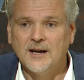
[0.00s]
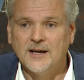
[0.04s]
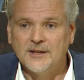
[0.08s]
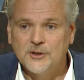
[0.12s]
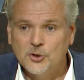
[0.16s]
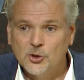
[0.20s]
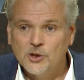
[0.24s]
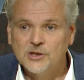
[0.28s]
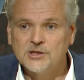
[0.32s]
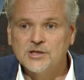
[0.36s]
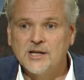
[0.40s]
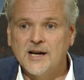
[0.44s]

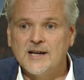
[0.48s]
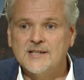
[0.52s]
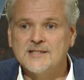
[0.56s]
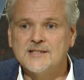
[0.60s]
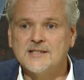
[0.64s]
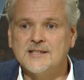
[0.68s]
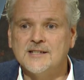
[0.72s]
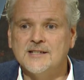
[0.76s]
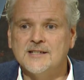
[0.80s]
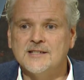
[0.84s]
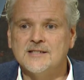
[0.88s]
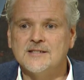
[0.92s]
Your
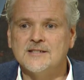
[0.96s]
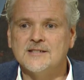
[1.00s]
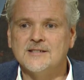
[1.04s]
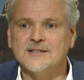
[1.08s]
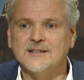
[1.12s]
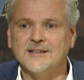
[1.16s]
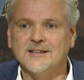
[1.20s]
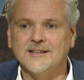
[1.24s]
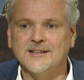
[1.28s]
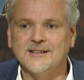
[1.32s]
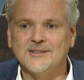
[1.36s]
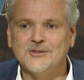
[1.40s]
task is
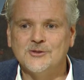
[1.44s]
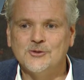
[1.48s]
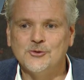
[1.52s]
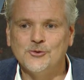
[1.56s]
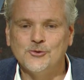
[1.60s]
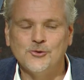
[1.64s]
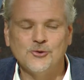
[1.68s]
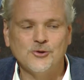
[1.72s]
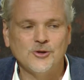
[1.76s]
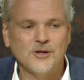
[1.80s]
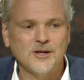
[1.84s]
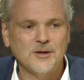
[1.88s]

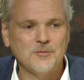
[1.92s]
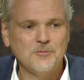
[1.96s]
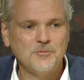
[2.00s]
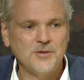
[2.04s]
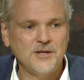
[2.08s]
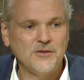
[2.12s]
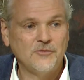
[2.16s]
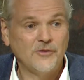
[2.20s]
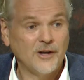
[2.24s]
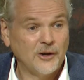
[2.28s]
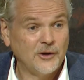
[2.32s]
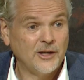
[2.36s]
to
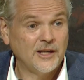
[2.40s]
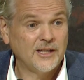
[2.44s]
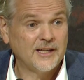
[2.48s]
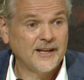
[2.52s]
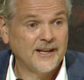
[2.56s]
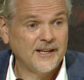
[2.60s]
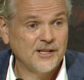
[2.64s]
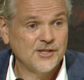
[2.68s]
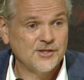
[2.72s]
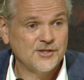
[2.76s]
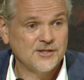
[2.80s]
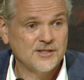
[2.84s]
be very
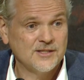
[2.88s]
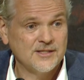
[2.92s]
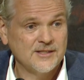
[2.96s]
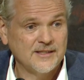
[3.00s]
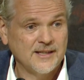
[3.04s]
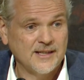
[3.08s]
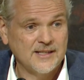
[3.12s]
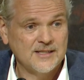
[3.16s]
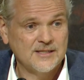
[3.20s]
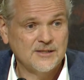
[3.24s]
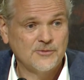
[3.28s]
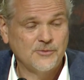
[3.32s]
engaged these
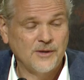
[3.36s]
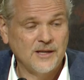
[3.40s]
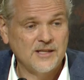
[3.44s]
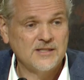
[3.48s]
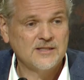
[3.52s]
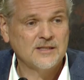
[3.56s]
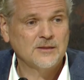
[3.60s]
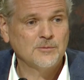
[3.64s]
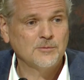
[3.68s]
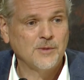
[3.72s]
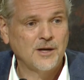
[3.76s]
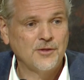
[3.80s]
next
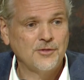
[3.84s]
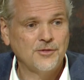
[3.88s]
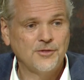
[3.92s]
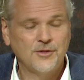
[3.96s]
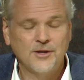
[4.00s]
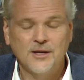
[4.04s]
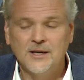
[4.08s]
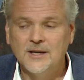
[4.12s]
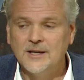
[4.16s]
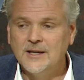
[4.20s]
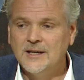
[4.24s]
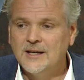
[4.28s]
weeks and
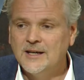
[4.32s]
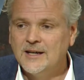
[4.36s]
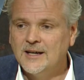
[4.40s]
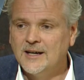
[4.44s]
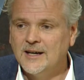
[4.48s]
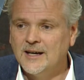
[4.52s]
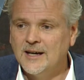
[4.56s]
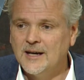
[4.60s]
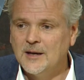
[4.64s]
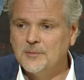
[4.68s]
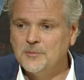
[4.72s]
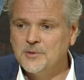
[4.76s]
months
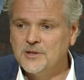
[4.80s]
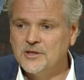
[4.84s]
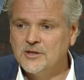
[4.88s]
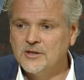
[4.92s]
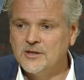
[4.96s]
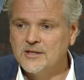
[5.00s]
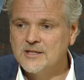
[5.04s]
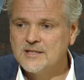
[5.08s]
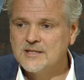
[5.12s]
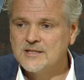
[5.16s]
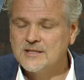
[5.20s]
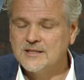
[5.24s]

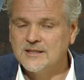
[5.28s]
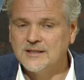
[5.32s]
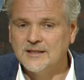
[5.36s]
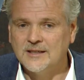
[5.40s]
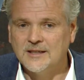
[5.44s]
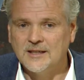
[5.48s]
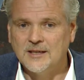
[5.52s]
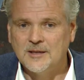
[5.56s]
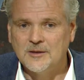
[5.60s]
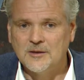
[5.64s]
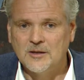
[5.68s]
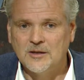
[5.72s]
because
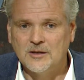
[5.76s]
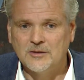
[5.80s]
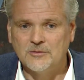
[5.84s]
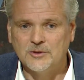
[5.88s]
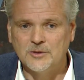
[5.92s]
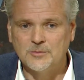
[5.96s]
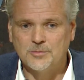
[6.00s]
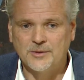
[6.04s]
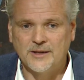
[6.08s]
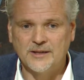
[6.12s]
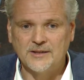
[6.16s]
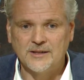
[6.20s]

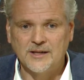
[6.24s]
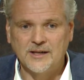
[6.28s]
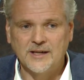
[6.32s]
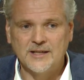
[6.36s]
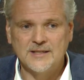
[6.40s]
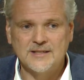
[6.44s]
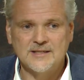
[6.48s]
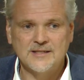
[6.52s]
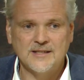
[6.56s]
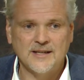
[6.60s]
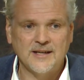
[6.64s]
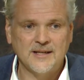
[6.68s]
what Predrag
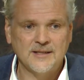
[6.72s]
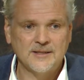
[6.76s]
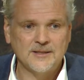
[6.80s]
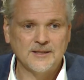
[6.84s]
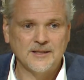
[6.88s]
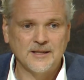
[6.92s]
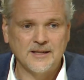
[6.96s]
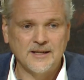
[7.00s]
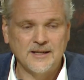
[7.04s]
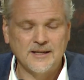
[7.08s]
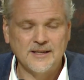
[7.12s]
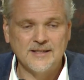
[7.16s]
has said
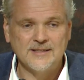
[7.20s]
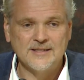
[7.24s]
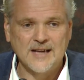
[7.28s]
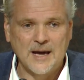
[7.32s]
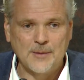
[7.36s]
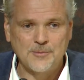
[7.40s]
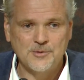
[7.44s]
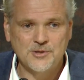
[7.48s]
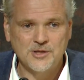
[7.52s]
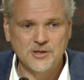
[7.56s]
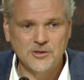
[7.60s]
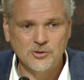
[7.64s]
is
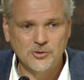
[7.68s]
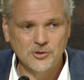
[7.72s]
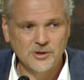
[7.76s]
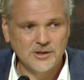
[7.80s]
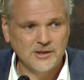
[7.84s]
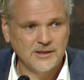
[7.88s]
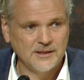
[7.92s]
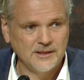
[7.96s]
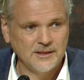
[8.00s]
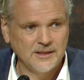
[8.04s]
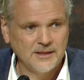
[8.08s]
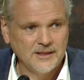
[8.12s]

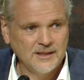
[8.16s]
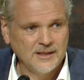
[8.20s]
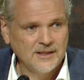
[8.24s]
absolutely